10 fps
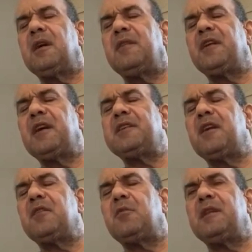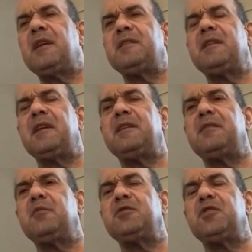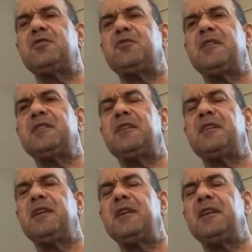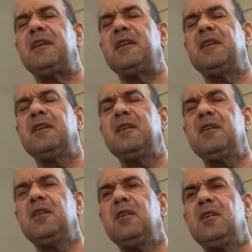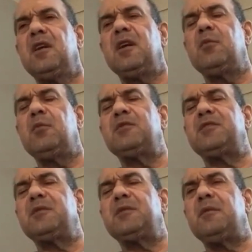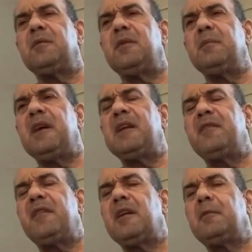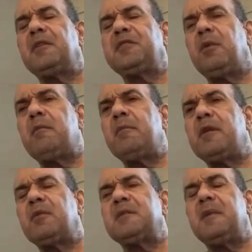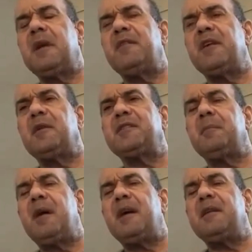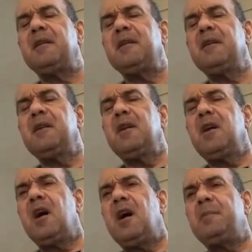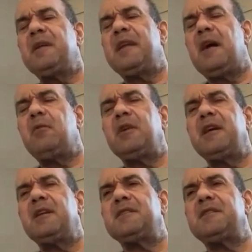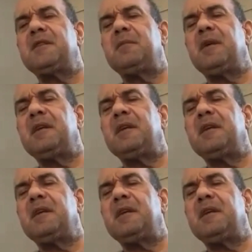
I forgot the other one that, that was just recently, it was made available to women, but it wasn't made available to men. Uh, but now it is.